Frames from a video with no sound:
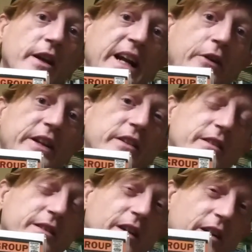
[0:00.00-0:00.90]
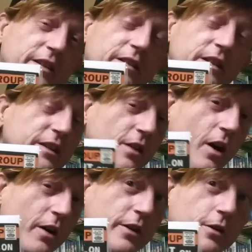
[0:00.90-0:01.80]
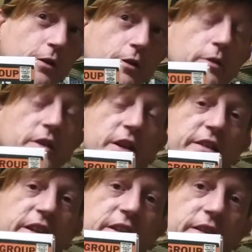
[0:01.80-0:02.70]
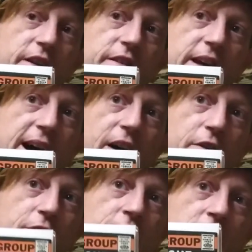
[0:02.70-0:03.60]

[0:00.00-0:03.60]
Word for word: Now he does. It's argued because he does have.